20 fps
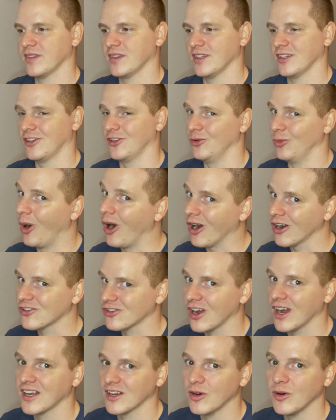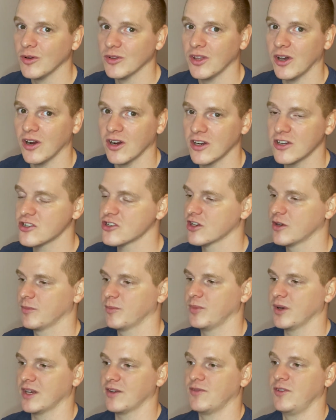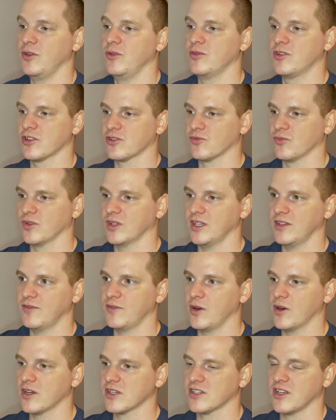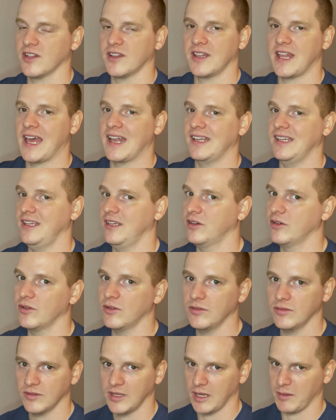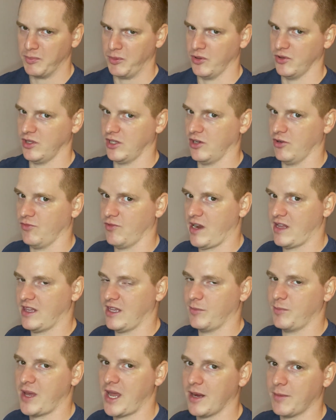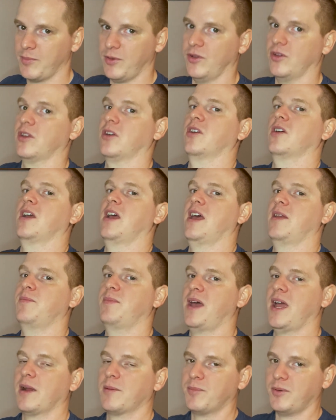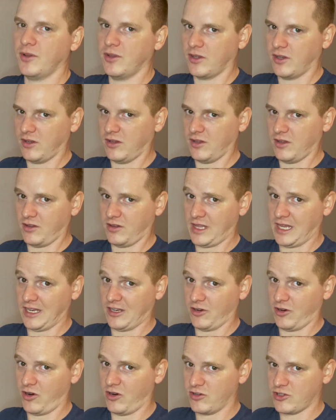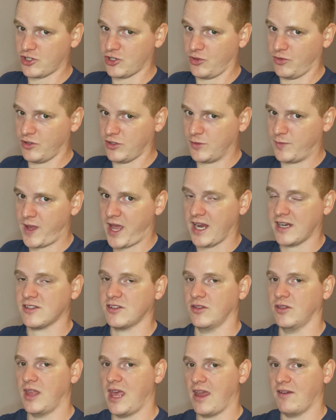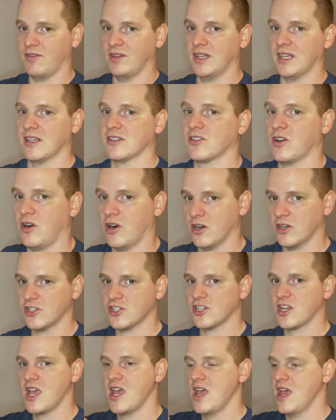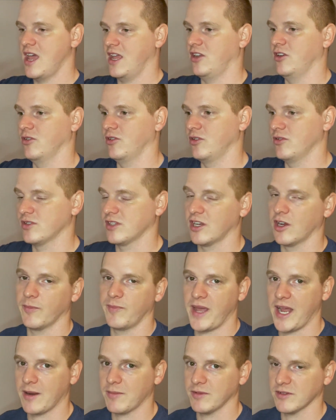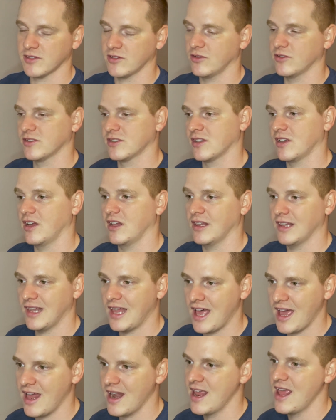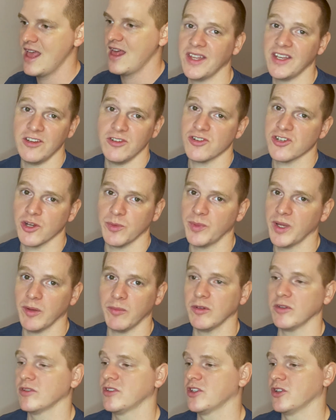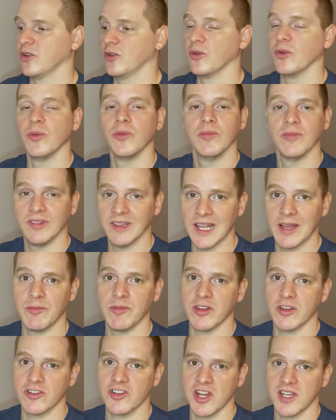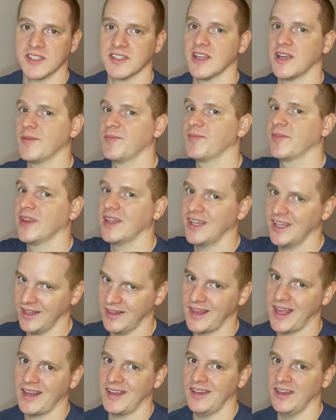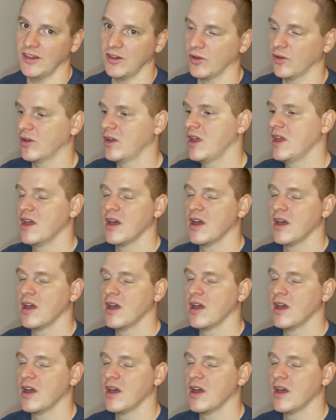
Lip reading: you are trying to hold the arch, but if you just really focus on that eagle, like pulling your right leg back, pulling your head back, pulling like your shoulders back so everything is arched, you're using your back muscles a lot, then you should be able to land with your chest up in that eagle.